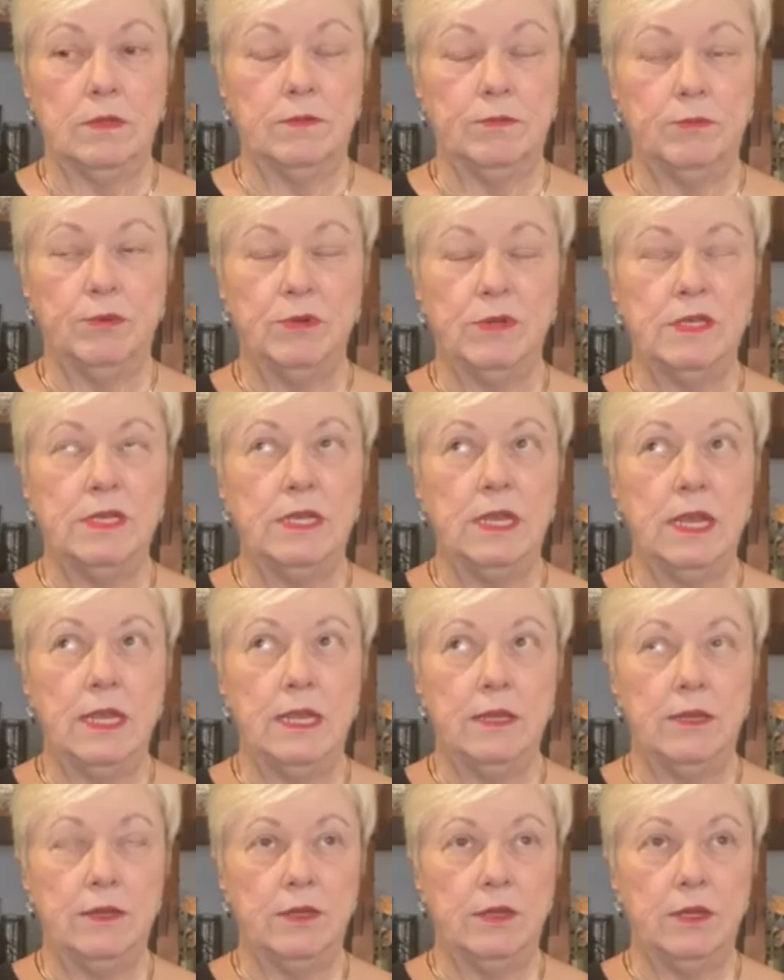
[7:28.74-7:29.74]

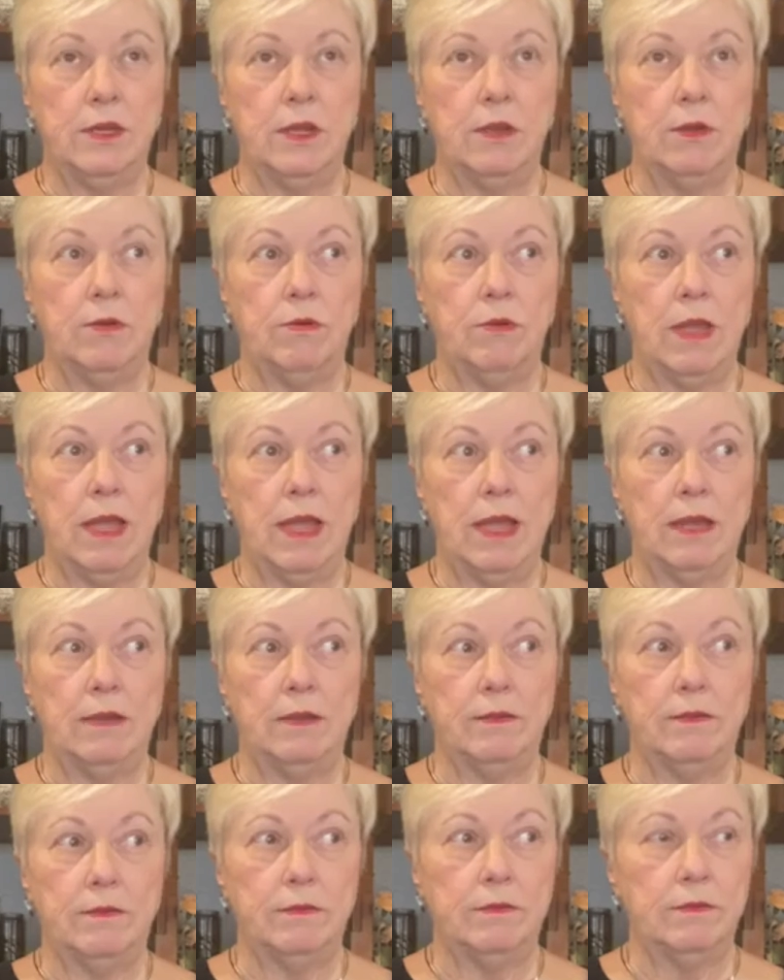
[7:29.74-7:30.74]
pretend to know how
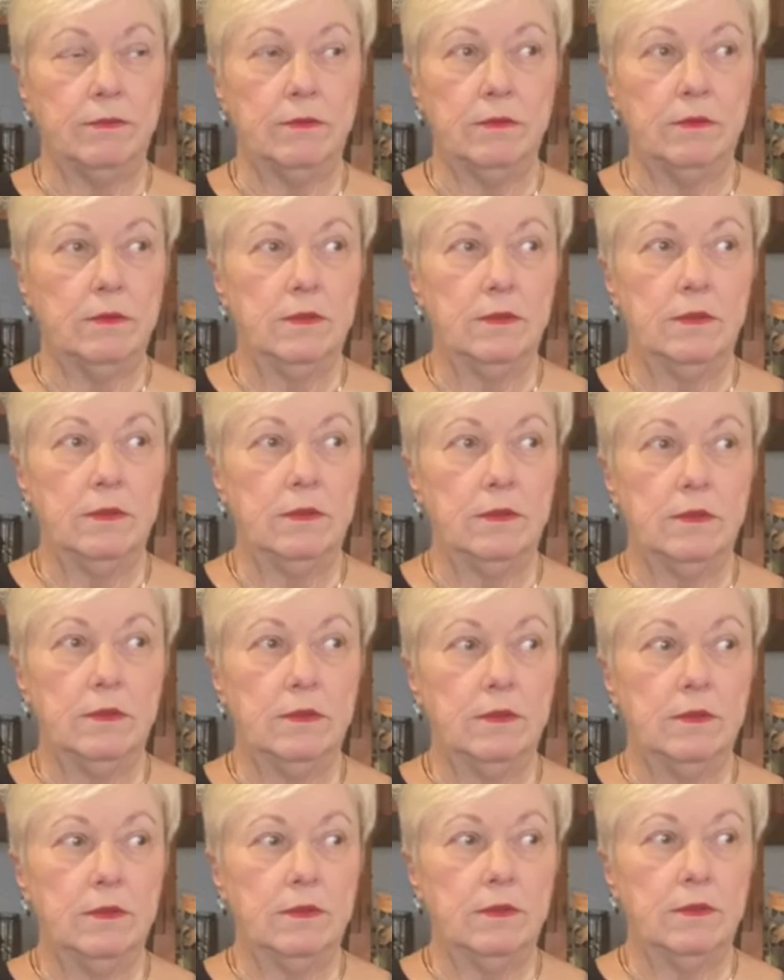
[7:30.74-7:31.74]
to
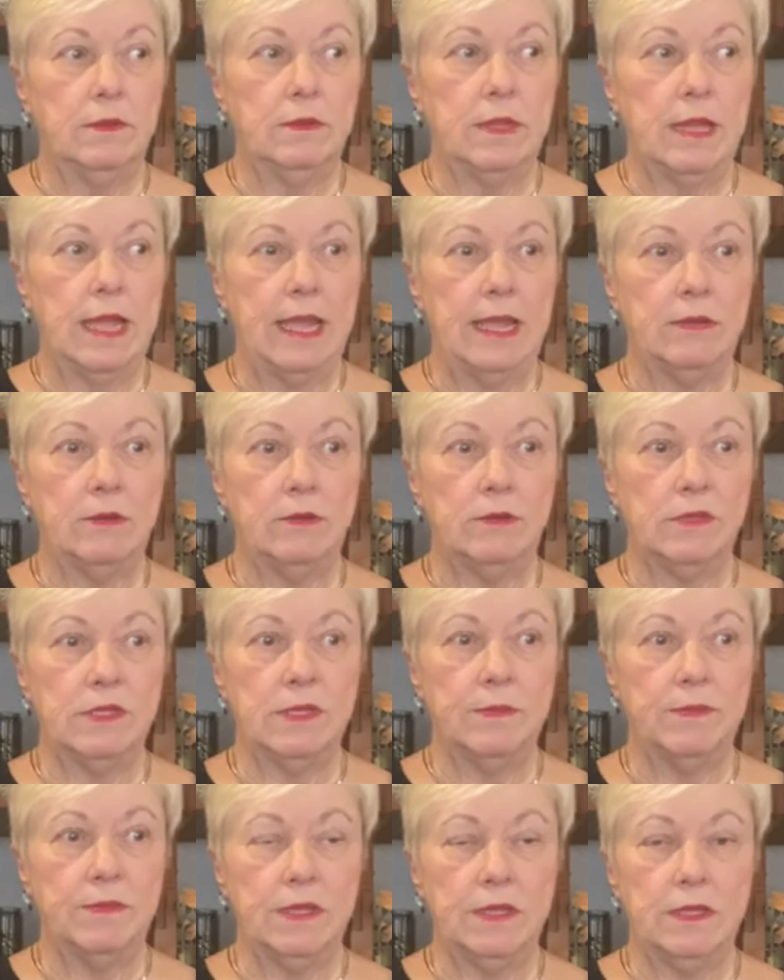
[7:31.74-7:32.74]
handle
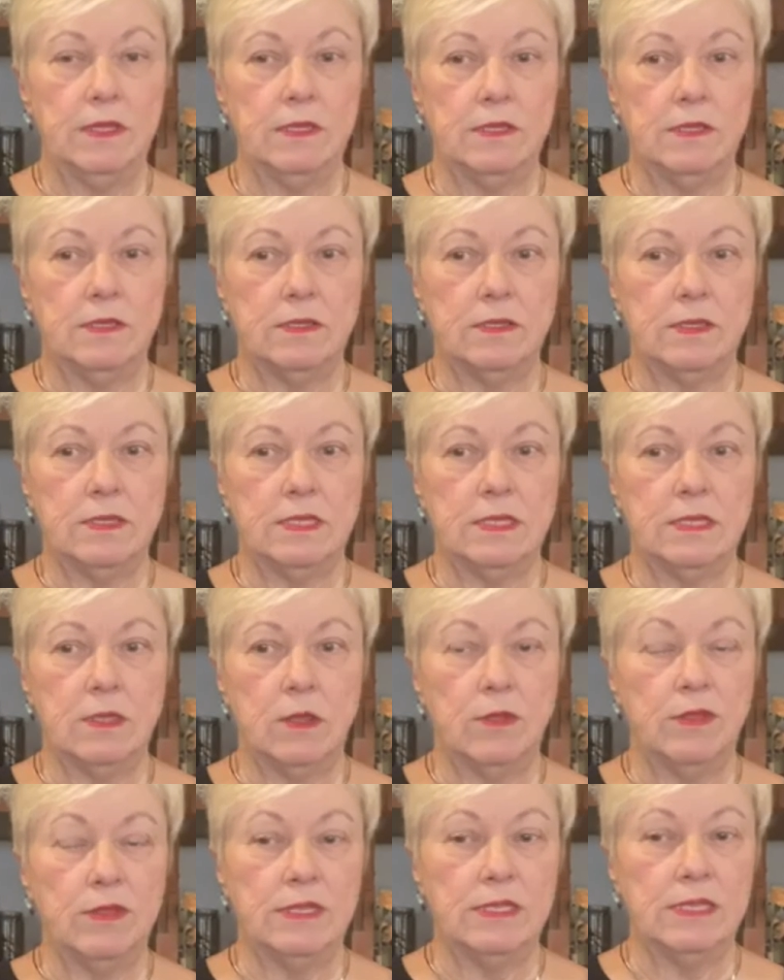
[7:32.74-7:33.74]
something
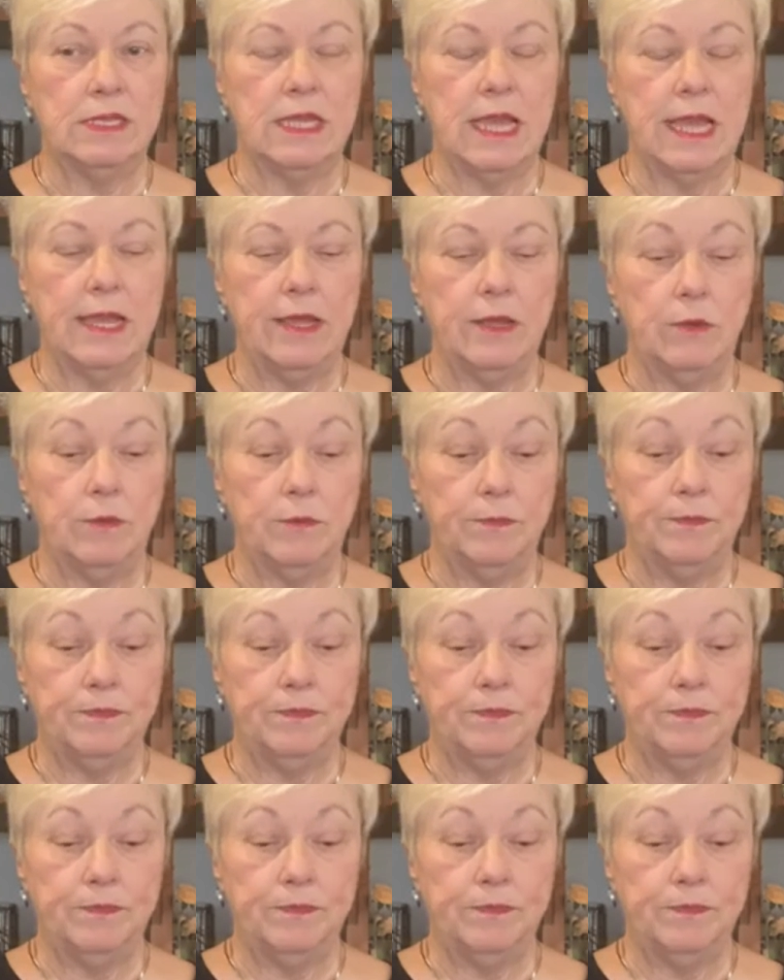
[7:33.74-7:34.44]
on this scale.